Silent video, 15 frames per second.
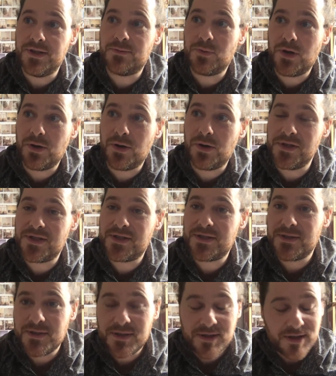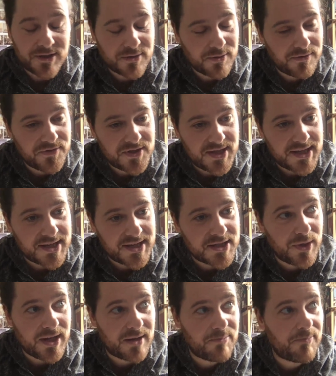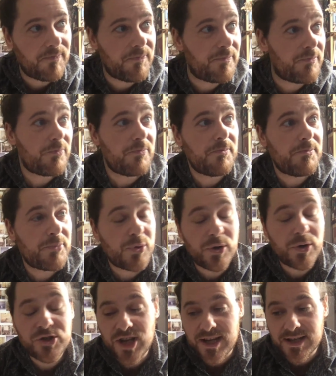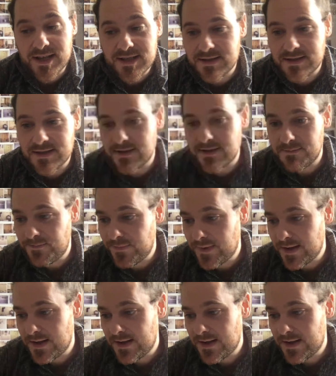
And what was a sort of 6-week project to